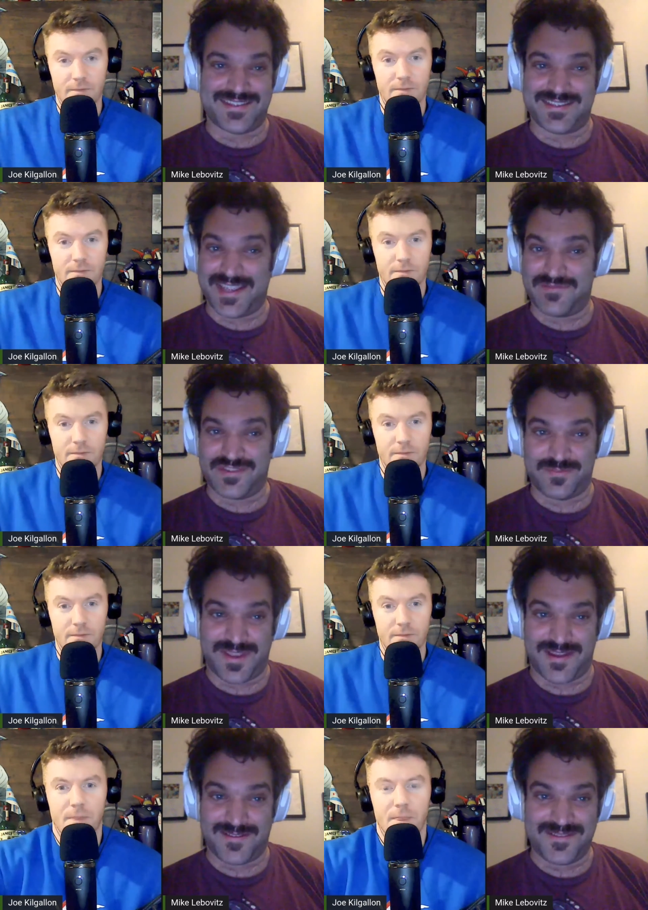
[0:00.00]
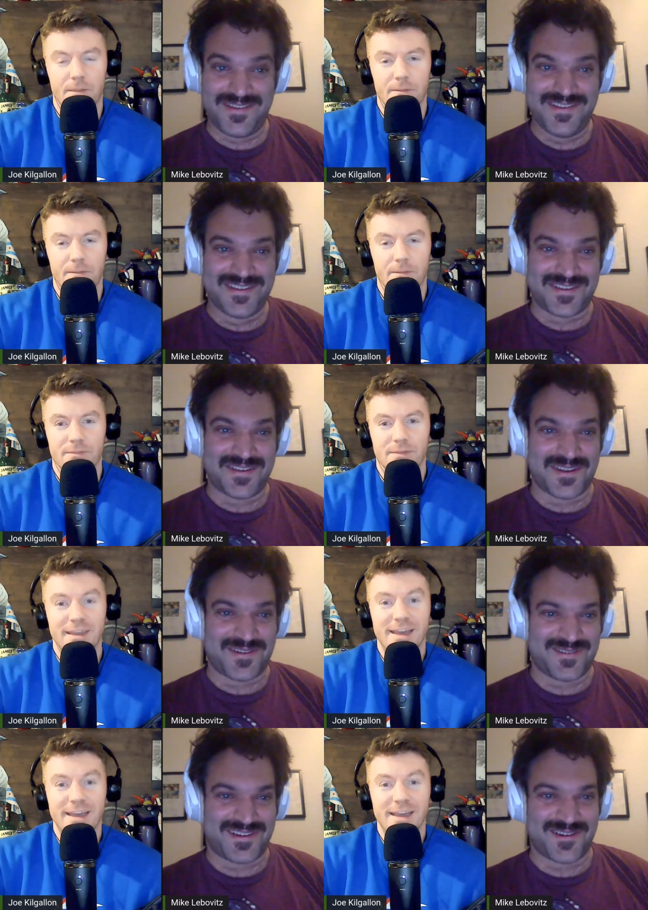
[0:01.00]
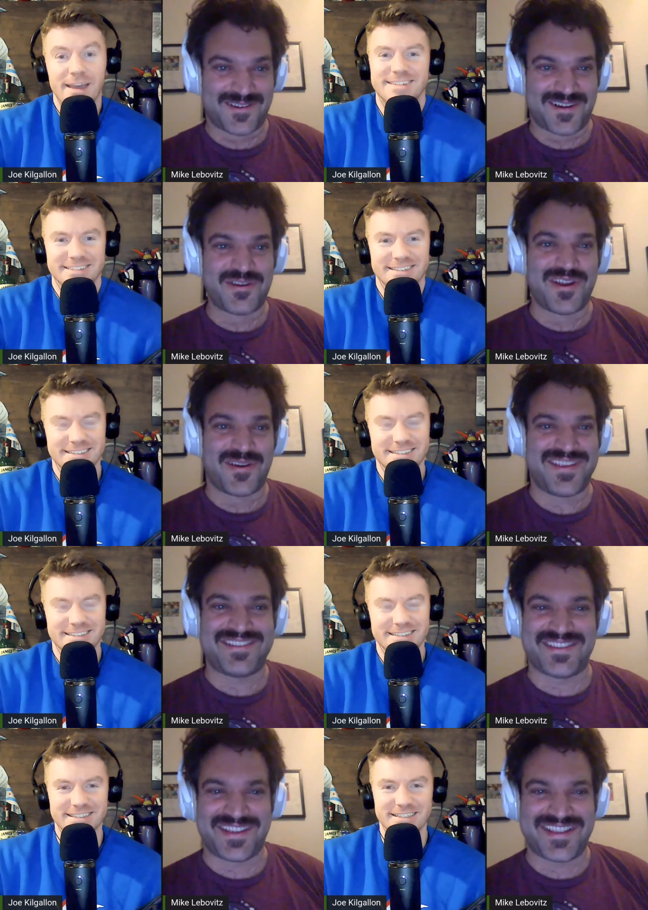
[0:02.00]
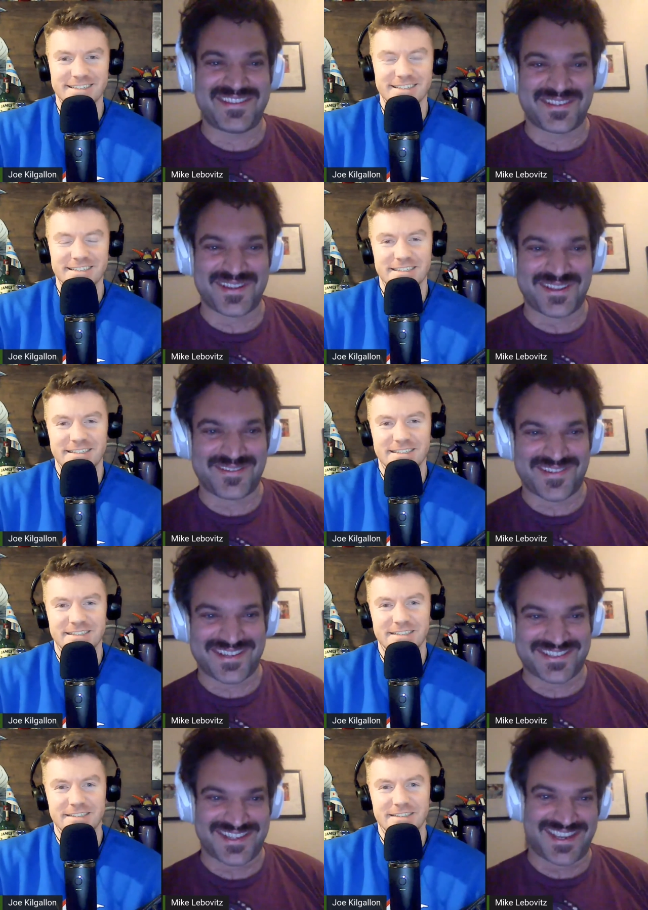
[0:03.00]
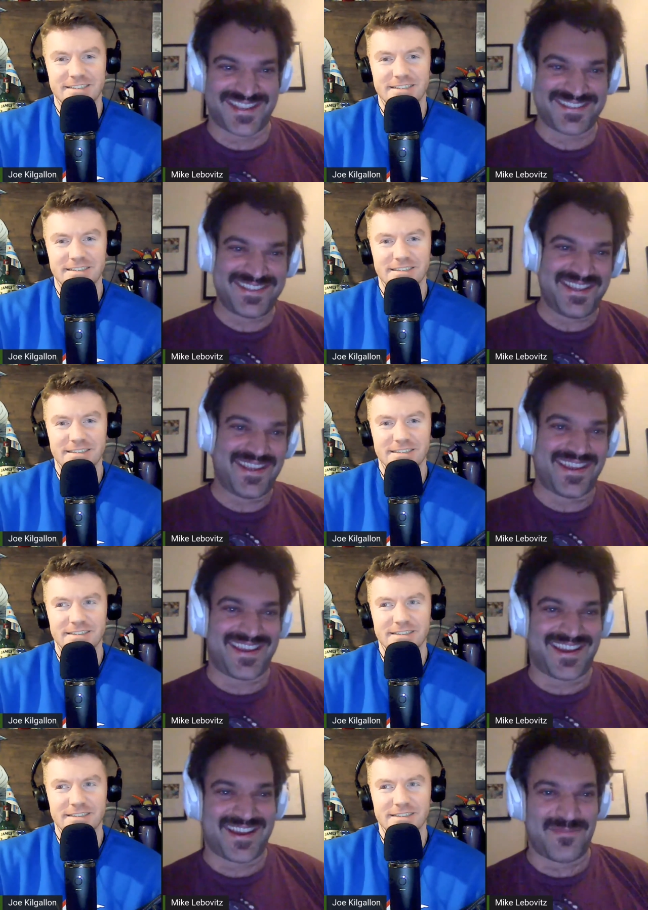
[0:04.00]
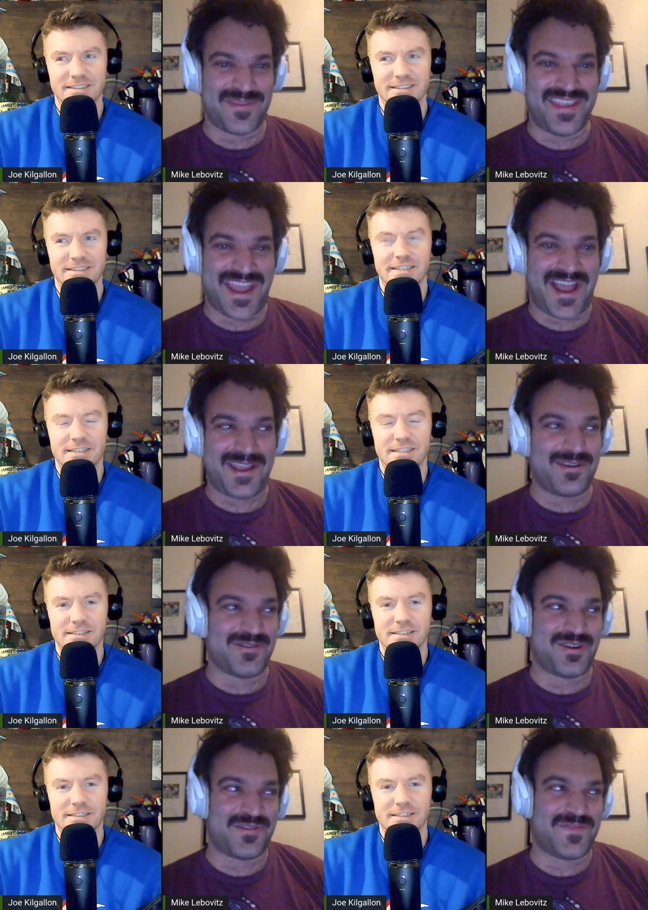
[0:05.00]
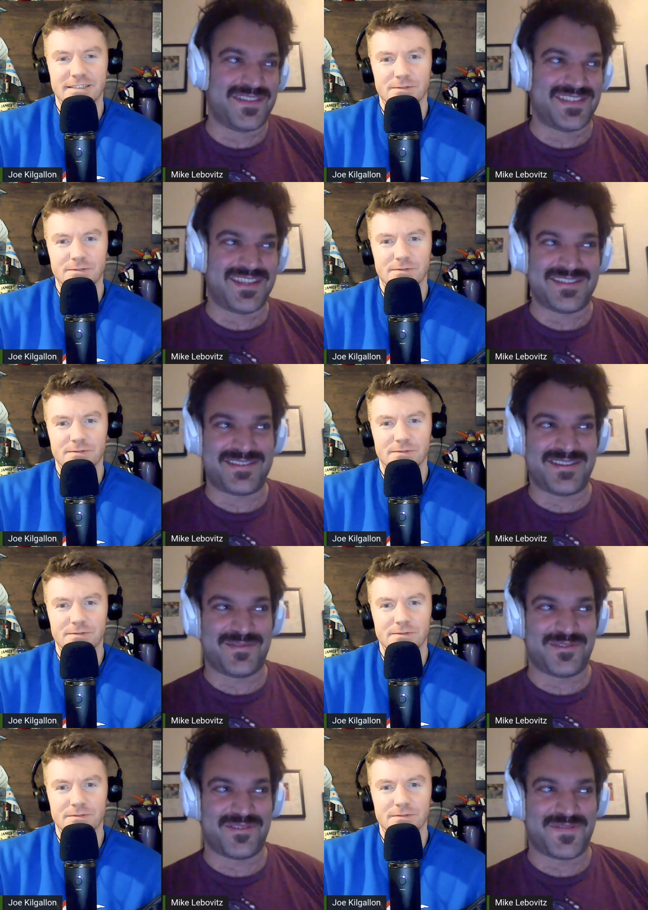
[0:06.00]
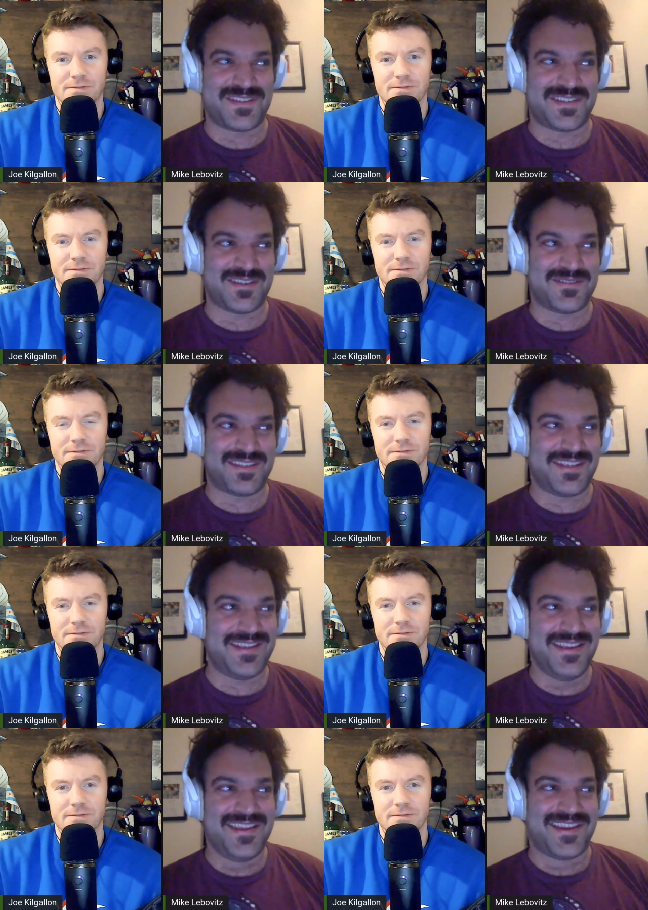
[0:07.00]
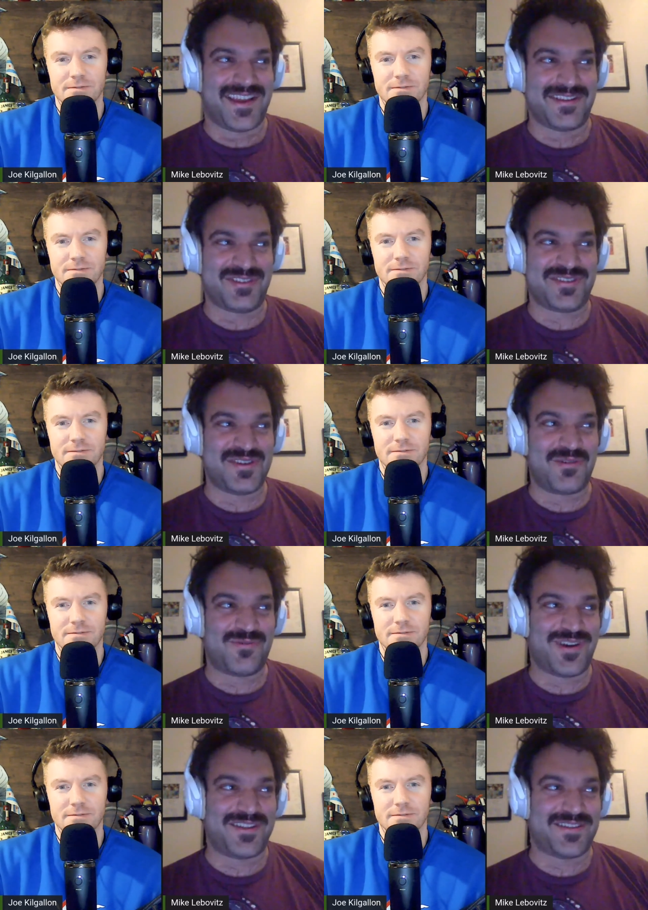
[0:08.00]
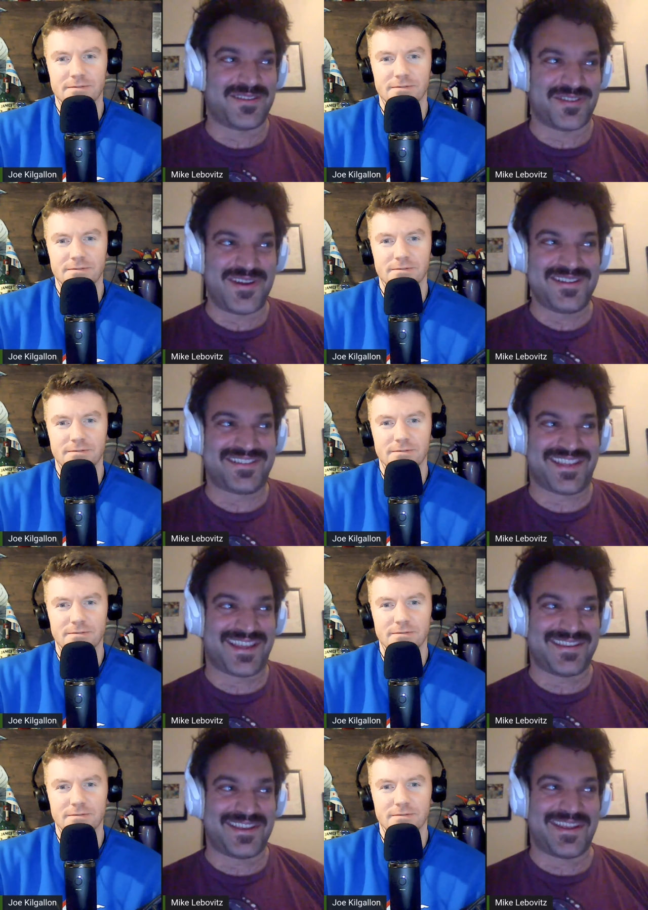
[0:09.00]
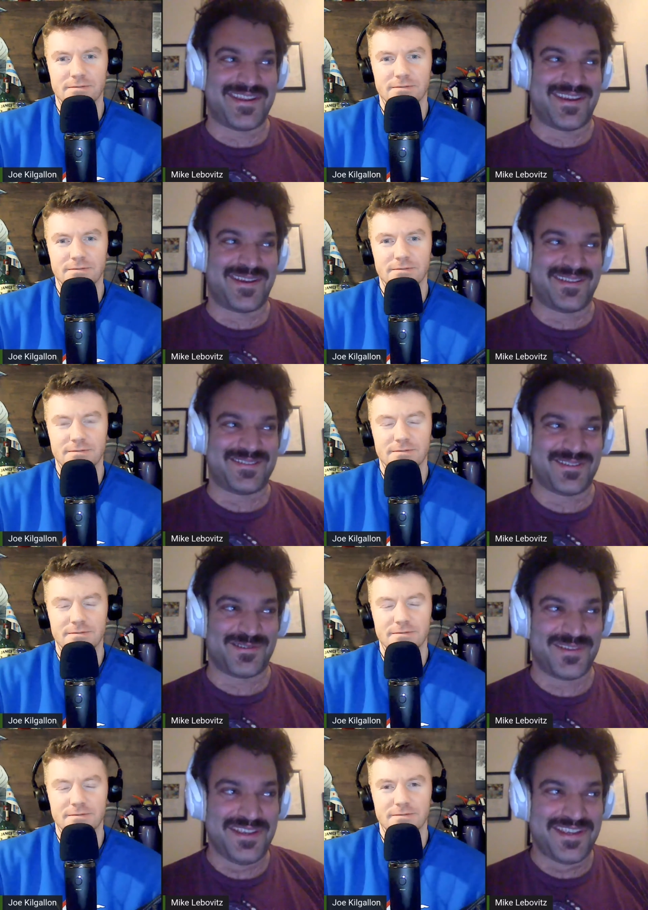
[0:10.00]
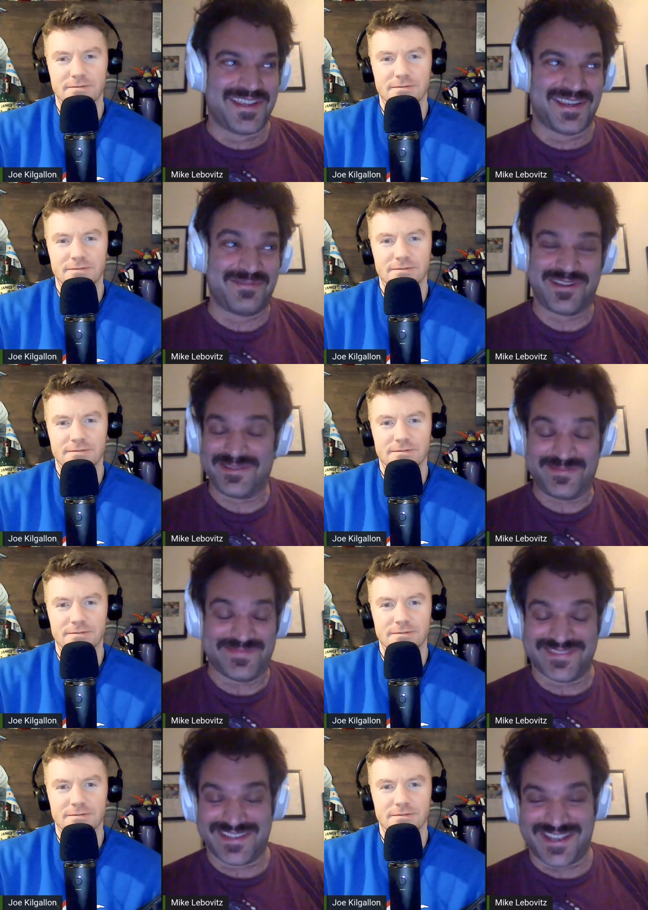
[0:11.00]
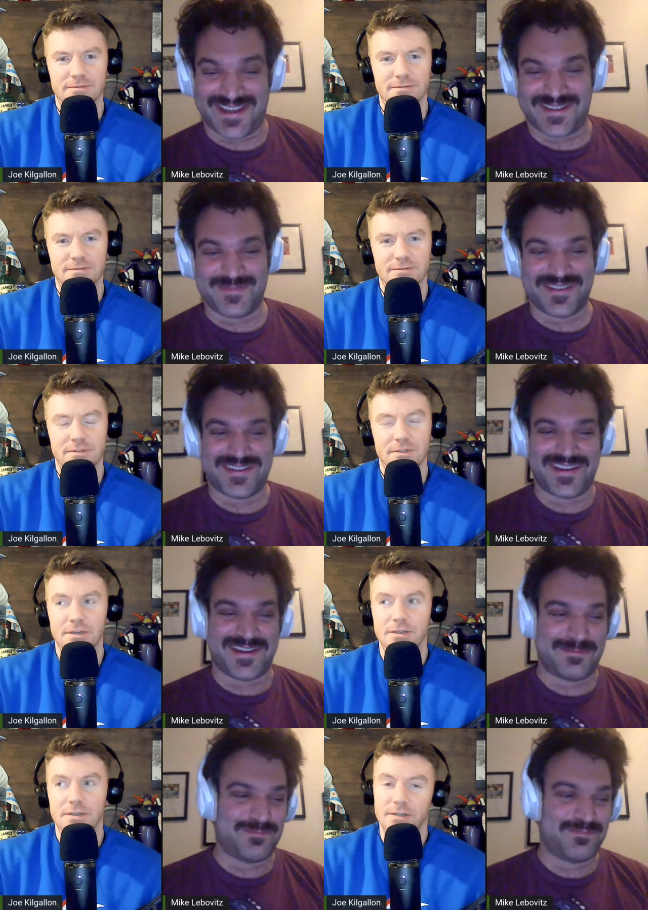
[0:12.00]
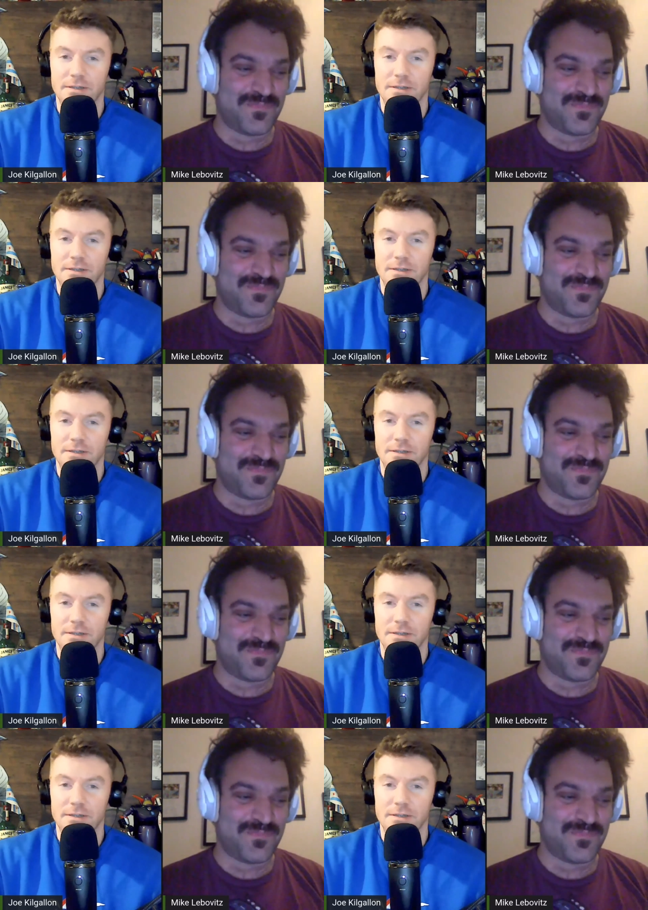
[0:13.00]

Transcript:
Speaker 1: Dave Chappelle, you know, or or no, he's the, he's in the other direction, I guess. Um, yeah, I don't know if he's innocent or if he's guilty. I just know what the song said, and uh, so anyway, yeah. I mean, um,